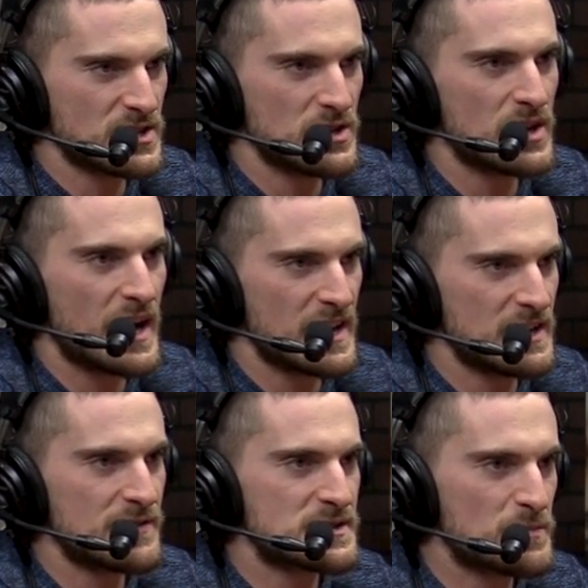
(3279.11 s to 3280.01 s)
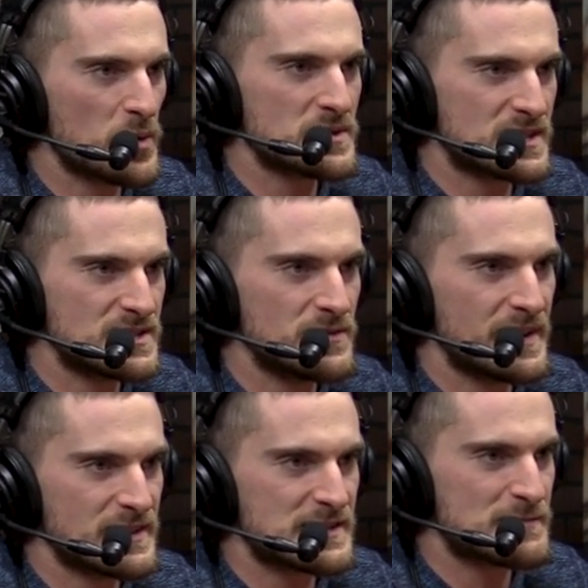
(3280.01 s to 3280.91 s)
Right. You got into the sports because you
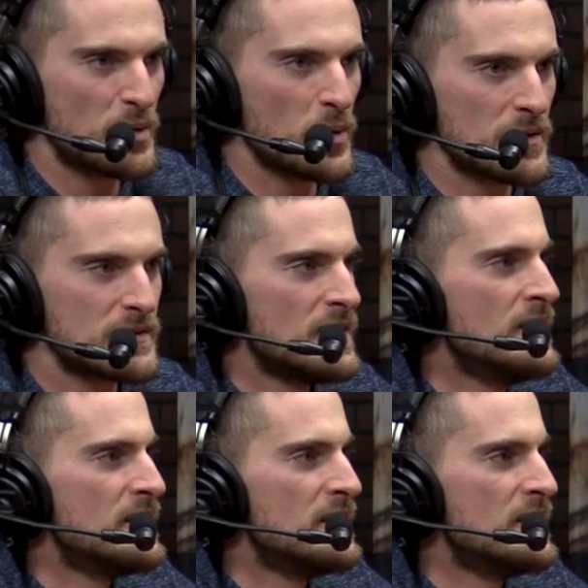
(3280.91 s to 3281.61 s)
like the sport.